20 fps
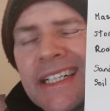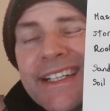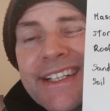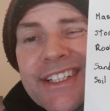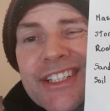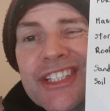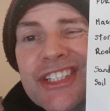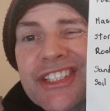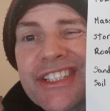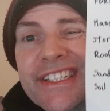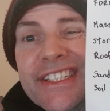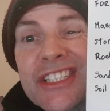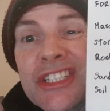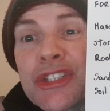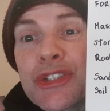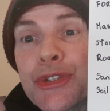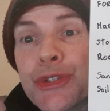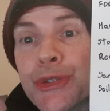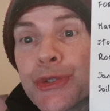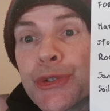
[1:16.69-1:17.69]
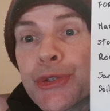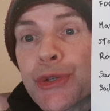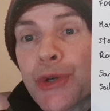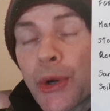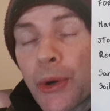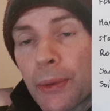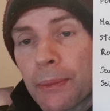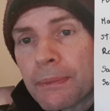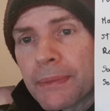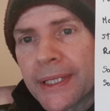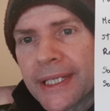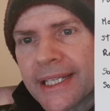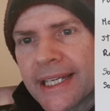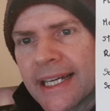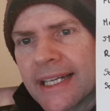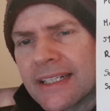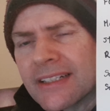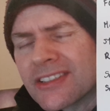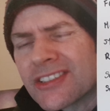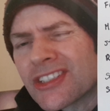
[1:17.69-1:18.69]
It just gets too
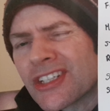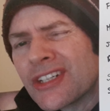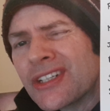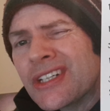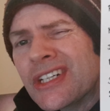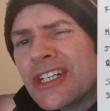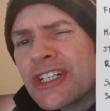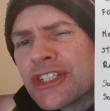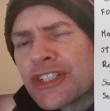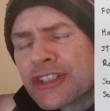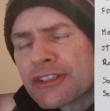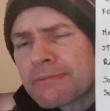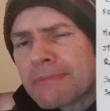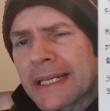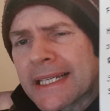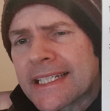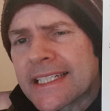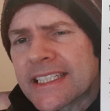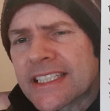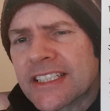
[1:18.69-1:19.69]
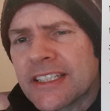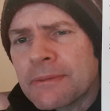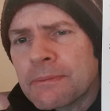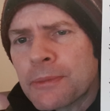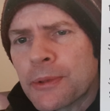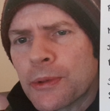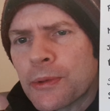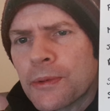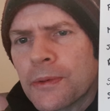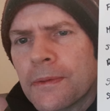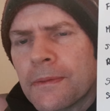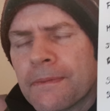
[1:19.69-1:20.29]
complicated. So just make it simple.